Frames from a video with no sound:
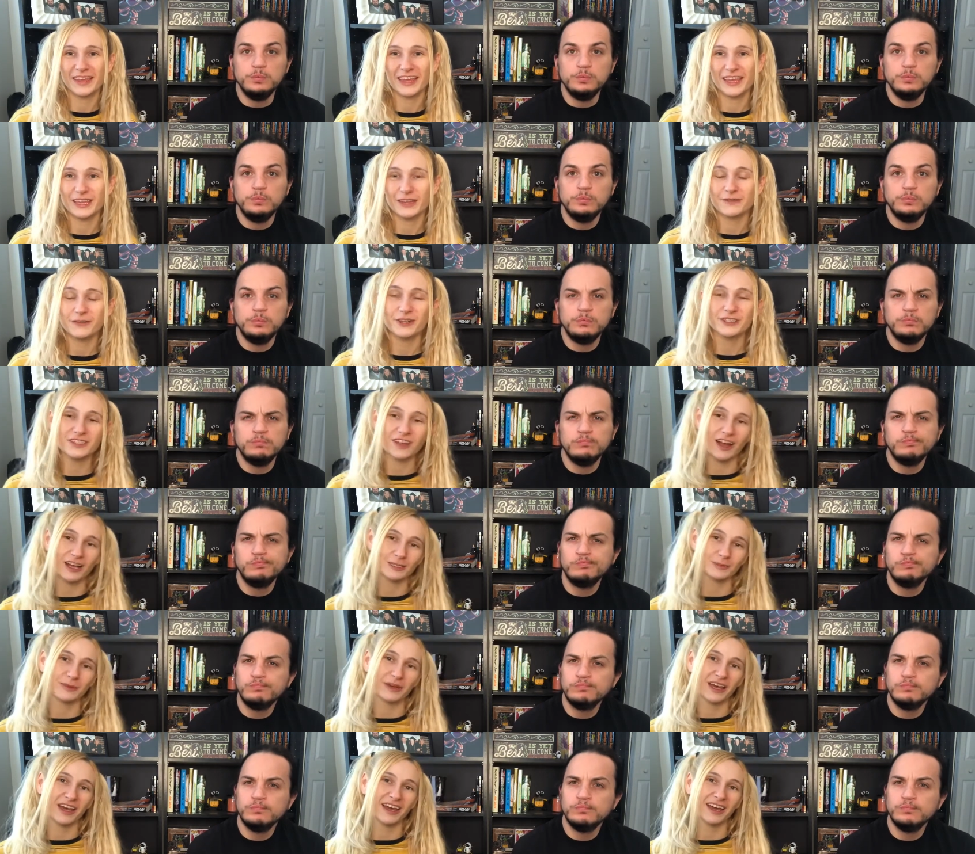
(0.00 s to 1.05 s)
Speaker 1: the first
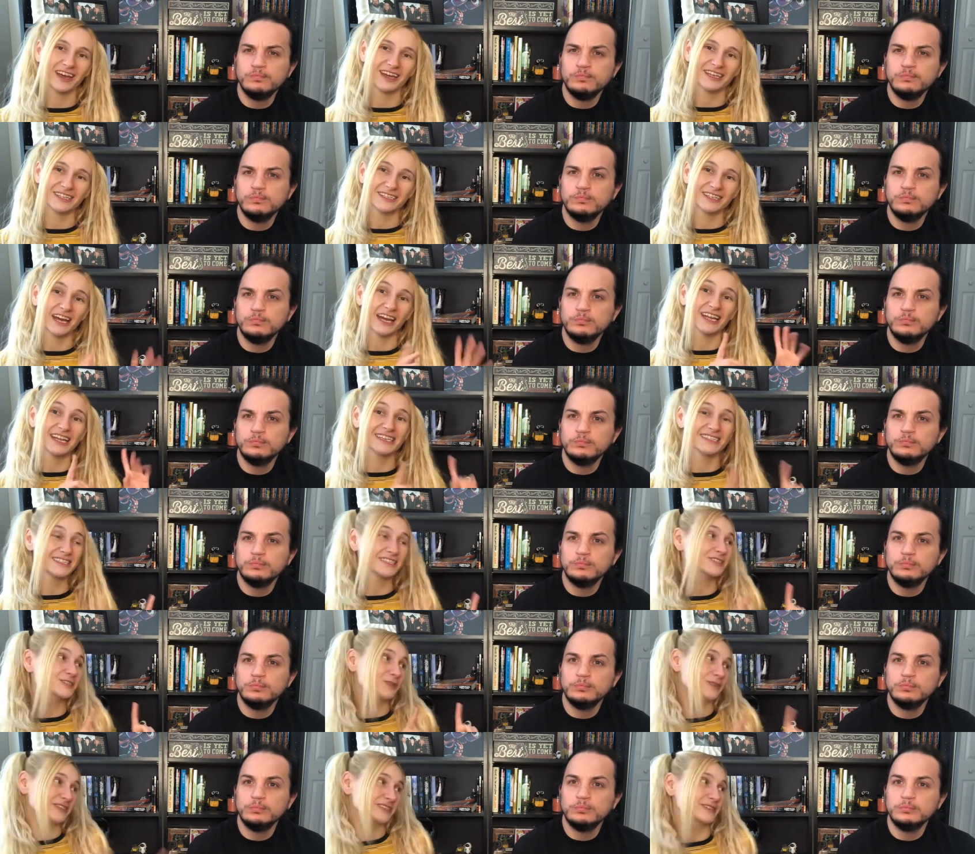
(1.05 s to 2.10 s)
cosplay in, that isn't
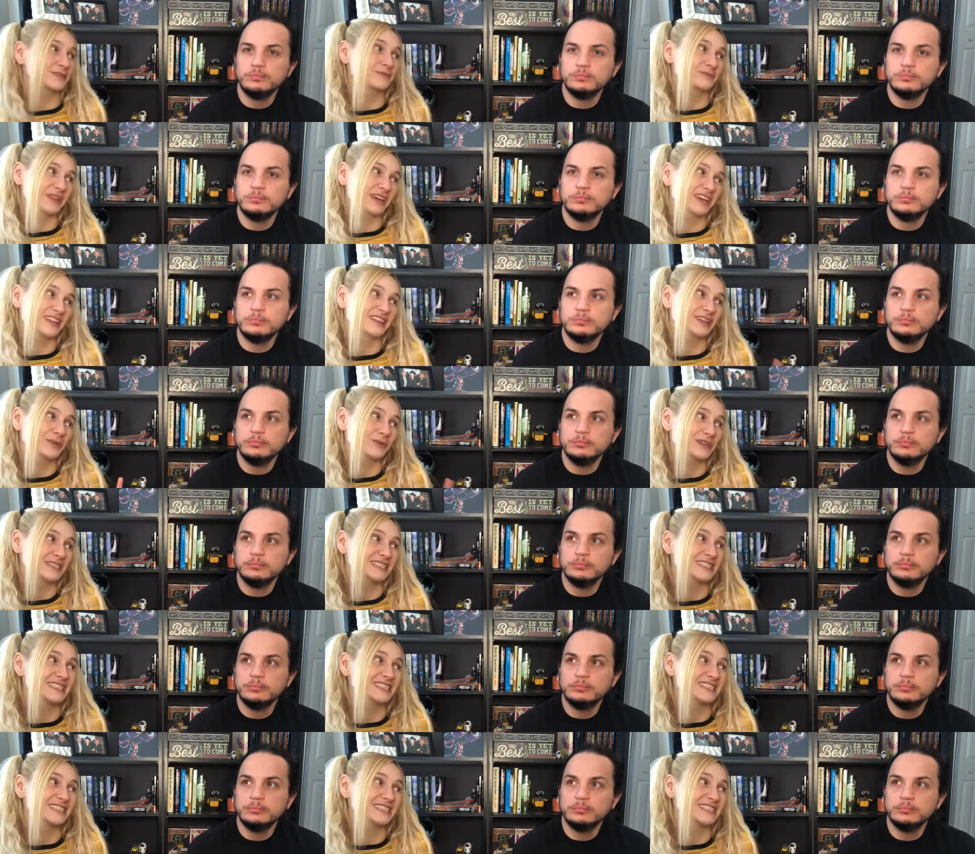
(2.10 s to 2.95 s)
noise complaint that we did